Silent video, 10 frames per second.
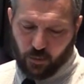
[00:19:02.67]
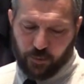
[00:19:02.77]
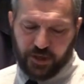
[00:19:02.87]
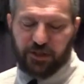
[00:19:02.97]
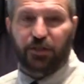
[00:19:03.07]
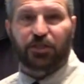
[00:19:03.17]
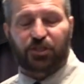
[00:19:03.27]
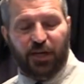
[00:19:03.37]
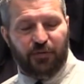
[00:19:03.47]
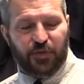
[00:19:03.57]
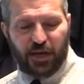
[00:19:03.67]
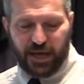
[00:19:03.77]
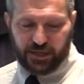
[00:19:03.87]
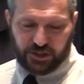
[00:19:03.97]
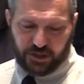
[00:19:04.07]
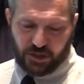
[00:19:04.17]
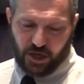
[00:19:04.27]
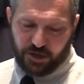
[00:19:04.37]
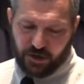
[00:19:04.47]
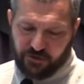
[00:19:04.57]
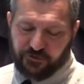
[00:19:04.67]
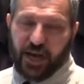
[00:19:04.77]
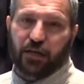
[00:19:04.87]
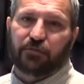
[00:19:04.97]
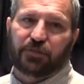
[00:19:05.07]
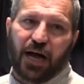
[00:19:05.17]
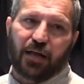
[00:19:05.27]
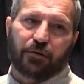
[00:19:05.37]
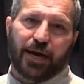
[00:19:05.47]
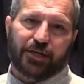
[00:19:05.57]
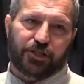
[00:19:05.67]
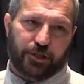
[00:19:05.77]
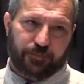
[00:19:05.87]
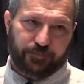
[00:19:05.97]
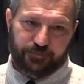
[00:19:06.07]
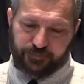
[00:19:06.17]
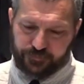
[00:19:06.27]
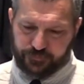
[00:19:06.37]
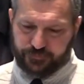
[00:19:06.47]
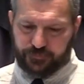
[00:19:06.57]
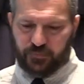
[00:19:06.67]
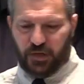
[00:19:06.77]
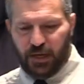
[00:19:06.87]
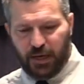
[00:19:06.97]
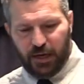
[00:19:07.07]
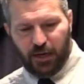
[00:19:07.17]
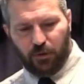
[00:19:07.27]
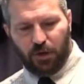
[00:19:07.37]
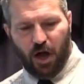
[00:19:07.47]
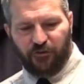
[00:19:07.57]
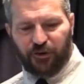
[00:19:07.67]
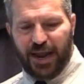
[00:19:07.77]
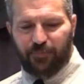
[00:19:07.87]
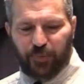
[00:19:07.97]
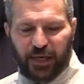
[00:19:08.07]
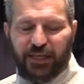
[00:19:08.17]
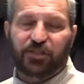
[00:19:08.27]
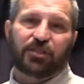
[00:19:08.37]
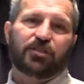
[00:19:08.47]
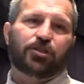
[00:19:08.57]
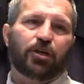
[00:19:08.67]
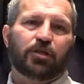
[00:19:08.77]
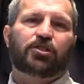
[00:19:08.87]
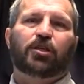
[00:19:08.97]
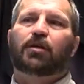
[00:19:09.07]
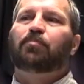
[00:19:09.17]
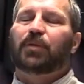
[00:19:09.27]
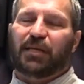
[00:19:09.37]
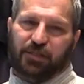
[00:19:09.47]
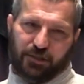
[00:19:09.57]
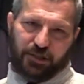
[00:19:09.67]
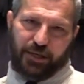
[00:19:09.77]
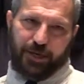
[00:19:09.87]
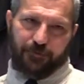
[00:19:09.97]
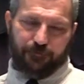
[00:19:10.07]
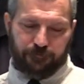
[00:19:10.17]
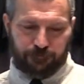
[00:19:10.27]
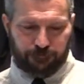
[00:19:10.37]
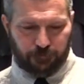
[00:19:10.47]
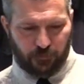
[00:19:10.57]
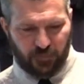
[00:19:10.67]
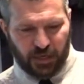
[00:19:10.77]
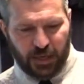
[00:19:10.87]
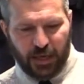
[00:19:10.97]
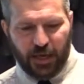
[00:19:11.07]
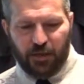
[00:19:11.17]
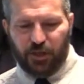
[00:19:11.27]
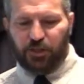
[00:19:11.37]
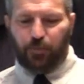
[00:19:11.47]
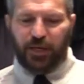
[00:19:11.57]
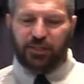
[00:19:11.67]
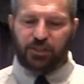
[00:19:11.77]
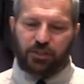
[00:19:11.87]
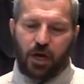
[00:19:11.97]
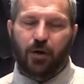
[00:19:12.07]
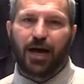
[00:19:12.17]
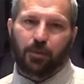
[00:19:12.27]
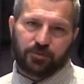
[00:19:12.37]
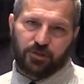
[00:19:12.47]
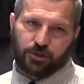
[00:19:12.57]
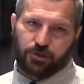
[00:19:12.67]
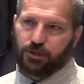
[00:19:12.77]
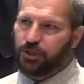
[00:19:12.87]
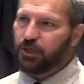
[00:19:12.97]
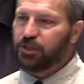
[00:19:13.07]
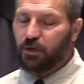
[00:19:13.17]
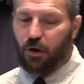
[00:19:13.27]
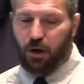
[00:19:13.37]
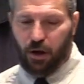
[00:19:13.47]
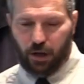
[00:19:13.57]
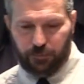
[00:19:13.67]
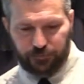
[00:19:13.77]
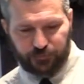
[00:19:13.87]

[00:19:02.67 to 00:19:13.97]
will be to deceive the nations under the veil of toleration. It will offer a peace that turns to complacency. This peace is no help to the true church at all.